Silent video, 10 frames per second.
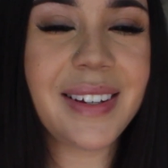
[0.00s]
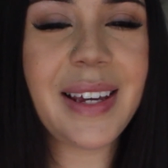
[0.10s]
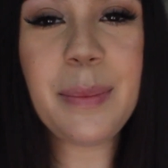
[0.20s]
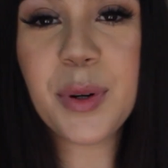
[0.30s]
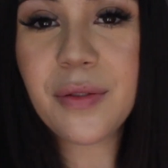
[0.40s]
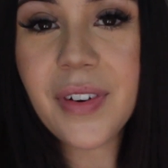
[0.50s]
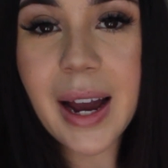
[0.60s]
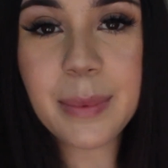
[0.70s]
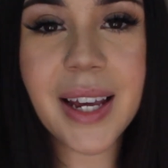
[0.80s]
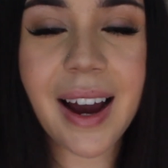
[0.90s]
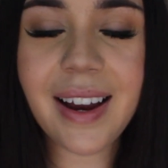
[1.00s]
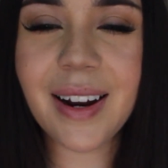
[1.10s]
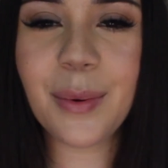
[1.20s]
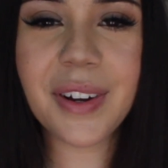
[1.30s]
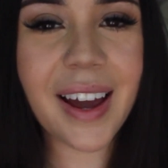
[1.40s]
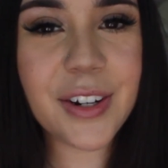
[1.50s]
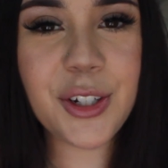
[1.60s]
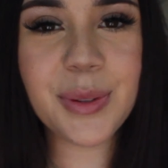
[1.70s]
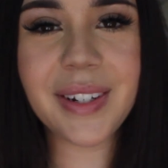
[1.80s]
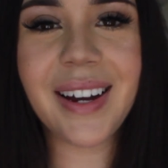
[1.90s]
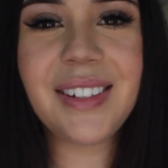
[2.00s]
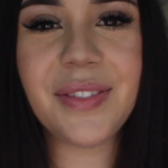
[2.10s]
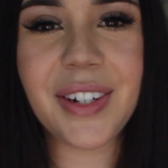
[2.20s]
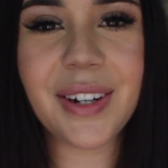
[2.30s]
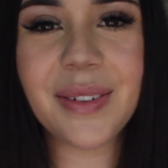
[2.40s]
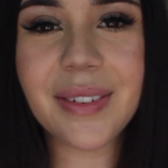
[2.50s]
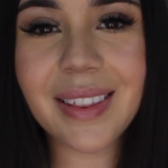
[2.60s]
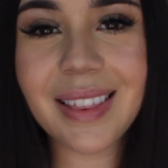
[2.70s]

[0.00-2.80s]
Keep your vibes high and I will catch you in the next video.